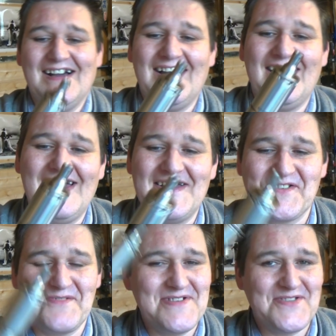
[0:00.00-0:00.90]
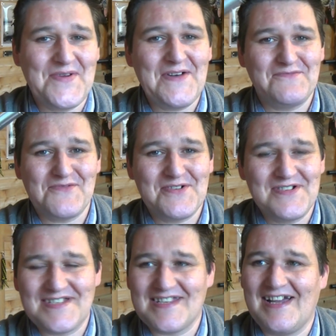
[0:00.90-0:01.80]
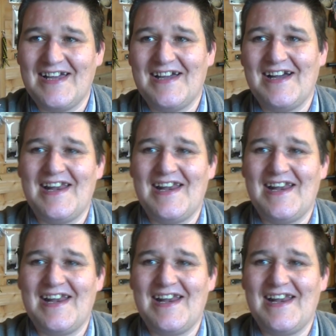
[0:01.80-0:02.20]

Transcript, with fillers: Uh, so I'm at 12 watts uh,